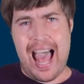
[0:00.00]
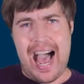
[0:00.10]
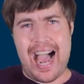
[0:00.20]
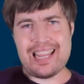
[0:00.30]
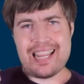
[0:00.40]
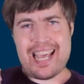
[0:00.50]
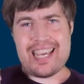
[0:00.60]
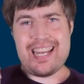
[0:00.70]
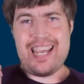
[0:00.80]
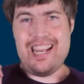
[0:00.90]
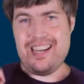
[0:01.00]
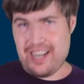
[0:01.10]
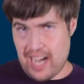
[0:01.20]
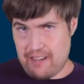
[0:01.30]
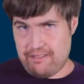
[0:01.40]
I like it
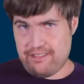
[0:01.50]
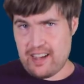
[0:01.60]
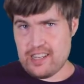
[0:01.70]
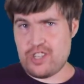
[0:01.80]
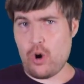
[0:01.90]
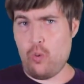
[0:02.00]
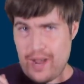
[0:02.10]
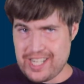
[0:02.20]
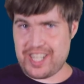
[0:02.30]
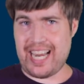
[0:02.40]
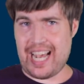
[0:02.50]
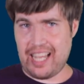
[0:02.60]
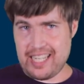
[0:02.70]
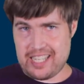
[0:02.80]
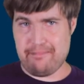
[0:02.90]
enough to wish that I
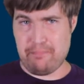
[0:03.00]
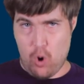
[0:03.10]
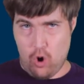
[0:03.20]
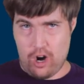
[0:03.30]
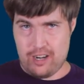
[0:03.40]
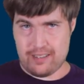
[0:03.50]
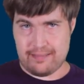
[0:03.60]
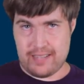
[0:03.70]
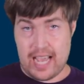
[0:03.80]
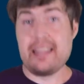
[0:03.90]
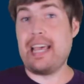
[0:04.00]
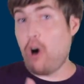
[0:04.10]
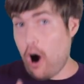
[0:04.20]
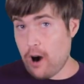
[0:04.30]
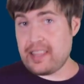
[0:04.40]
liked it more.
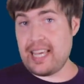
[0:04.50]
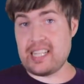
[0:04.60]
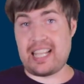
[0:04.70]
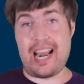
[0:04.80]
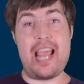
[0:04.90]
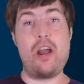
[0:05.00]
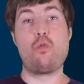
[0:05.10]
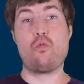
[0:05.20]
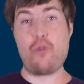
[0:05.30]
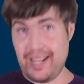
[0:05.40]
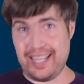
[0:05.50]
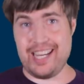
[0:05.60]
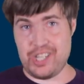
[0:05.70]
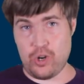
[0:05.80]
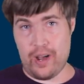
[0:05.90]
There are things that I really
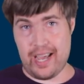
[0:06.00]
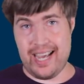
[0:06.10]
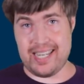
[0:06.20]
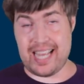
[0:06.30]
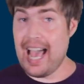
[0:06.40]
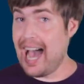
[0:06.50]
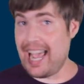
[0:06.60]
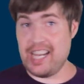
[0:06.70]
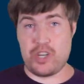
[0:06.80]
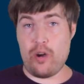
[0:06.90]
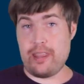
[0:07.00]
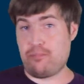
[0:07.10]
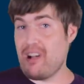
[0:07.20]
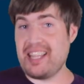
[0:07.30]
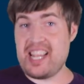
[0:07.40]
enjoy in it. I enjoy the
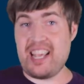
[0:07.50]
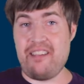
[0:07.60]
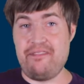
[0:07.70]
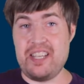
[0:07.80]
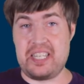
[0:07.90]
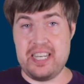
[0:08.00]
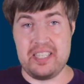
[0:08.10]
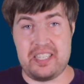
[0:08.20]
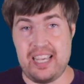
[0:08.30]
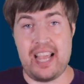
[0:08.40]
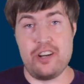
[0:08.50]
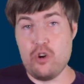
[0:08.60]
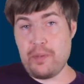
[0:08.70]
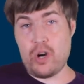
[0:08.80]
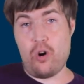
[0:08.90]
breathtaking vistas, seeing
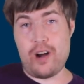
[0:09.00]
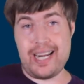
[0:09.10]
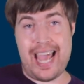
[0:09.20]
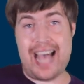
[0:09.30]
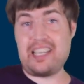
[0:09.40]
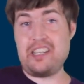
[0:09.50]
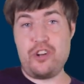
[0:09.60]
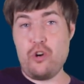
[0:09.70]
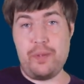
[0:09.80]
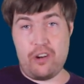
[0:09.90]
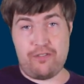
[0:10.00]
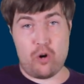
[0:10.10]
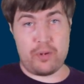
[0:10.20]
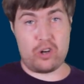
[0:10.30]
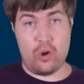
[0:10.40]
Numenor and Khazad-dûm in their
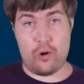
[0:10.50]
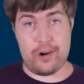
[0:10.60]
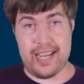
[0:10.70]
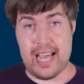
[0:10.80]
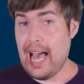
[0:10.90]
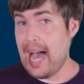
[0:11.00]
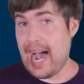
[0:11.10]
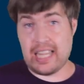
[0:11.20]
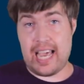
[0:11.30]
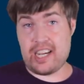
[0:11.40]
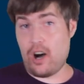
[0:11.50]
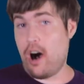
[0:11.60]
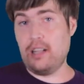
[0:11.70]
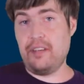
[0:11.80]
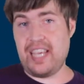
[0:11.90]
former glory. I like
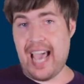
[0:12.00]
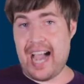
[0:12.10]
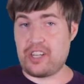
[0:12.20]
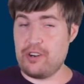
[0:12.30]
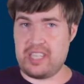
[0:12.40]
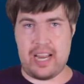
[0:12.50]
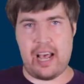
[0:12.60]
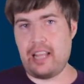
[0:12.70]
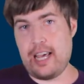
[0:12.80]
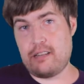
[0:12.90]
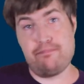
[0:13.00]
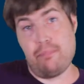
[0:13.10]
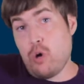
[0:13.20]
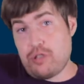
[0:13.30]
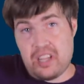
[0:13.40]
all of the actors, and I like
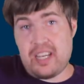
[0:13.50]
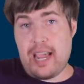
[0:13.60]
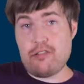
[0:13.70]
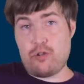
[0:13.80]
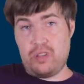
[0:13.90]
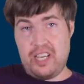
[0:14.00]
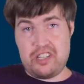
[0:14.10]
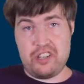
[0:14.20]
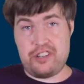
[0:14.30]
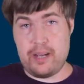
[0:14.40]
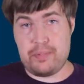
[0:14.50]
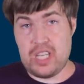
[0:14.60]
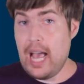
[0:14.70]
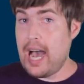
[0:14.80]
most of the character relationships.